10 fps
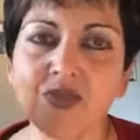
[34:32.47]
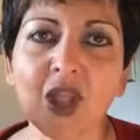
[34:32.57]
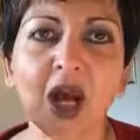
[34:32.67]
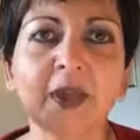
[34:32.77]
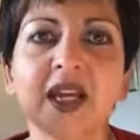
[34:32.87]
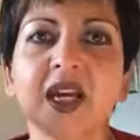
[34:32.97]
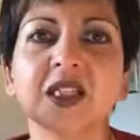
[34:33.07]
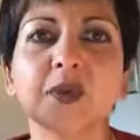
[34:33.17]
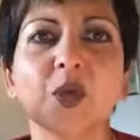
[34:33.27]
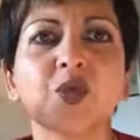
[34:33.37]
I'm a
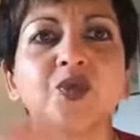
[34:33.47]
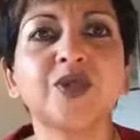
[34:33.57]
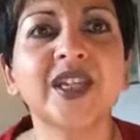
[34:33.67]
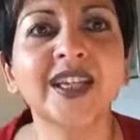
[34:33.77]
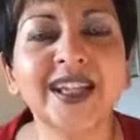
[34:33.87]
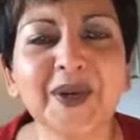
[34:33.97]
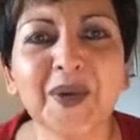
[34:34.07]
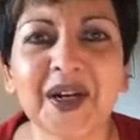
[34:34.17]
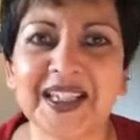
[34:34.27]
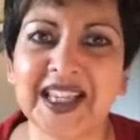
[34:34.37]
customer. Really?
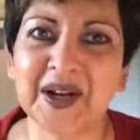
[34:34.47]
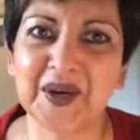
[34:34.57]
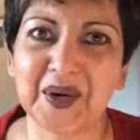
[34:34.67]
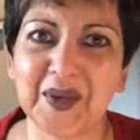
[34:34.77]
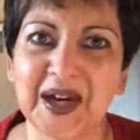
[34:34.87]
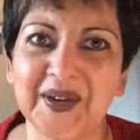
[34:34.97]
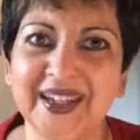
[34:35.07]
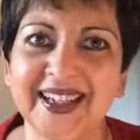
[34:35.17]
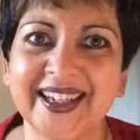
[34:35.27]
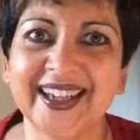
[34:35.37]
What is that all about?
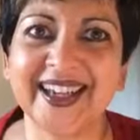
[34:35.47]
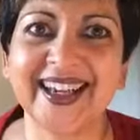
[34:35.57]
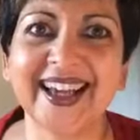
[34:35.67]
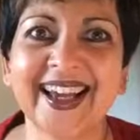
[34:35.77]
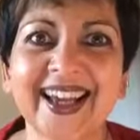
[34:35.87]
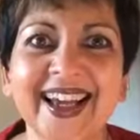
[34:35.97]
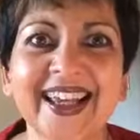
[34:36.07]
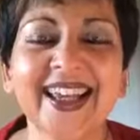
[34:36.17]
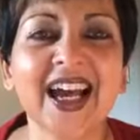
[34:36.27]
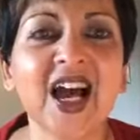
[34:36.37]

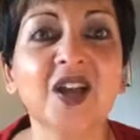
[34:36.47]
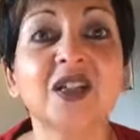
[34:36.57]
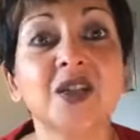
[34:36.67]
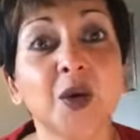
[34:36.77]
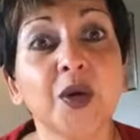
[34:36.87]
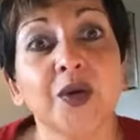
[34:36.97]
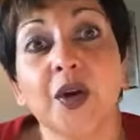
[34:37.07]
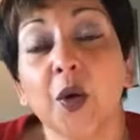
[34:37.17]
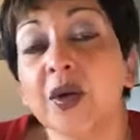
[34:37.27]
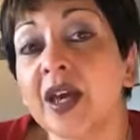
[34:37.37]
Yeah, so you
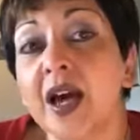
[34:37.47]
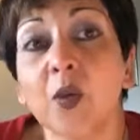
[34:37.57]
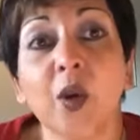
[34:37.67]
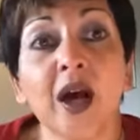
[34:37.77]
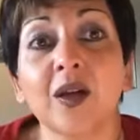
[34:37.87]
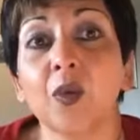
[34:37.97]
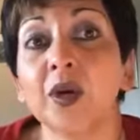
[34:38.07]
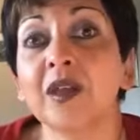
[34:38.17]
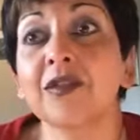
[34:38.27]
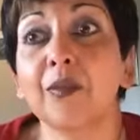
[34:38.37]
go, yeah, well,
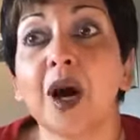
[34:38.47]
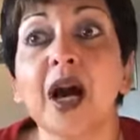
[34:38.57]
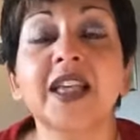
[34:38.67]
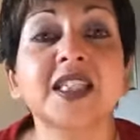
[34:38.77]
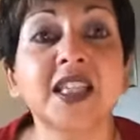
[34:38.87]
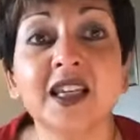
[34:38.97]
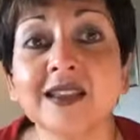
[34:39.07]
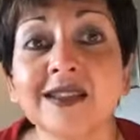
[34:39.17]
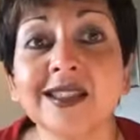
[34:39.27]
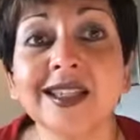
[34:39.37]
with my
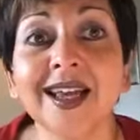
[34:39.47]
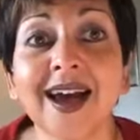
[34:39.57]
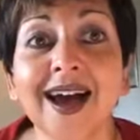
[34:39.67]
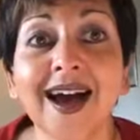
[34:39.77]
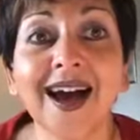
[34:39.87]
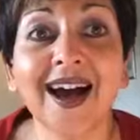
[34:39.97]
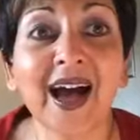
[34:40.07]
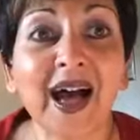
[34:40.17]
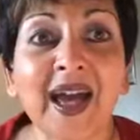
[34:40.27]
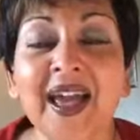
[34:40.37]
skills,
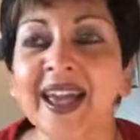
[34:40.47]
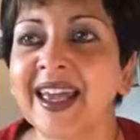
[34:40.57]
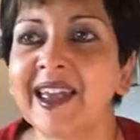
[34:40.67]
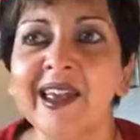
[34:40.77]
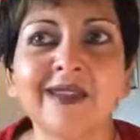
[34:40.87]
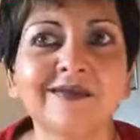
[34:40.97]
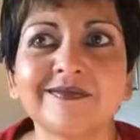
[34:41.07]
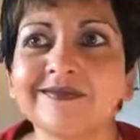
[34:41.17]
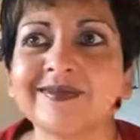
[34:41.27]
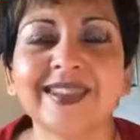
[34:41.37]
I
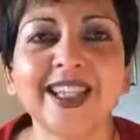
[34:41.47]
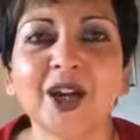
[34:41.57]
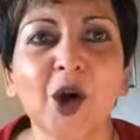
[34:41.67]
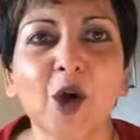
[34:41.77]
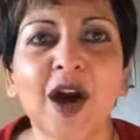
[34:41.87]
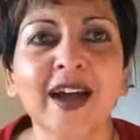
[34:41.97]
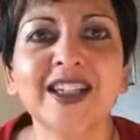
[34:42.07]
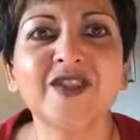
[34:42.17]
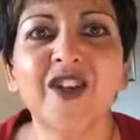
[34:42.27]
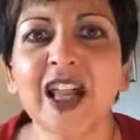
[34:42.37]

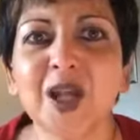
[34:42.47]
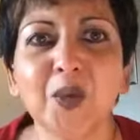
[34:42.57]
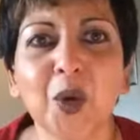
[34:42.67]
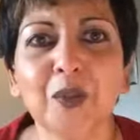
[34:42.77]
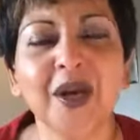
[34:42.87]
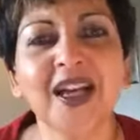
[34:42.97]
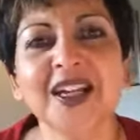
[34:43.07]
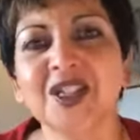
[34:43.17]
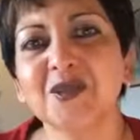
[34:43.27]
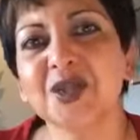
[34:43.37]
develop what my
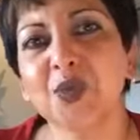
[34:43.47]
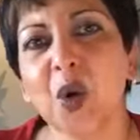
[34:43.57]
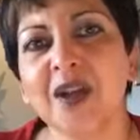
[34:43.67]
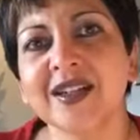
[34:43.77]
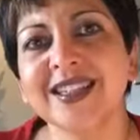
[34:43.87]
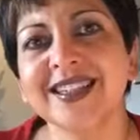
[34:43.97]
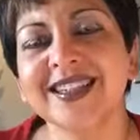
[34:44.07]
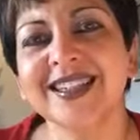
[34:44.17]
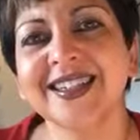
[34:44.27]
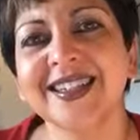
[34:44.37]
customers want.
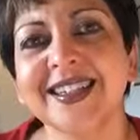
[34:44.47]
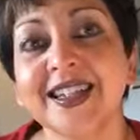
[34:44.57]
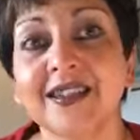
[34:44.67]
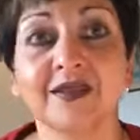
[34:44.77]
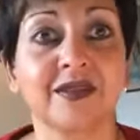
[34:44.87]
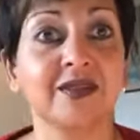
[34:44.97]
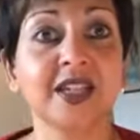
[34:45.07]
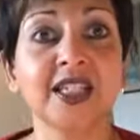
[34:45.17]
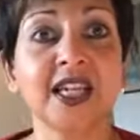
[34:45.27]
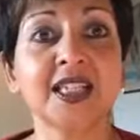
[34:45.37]

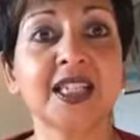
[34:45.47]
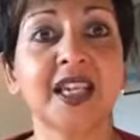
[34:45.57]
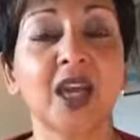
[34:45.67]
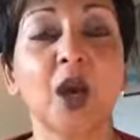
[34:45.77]
Fantastic.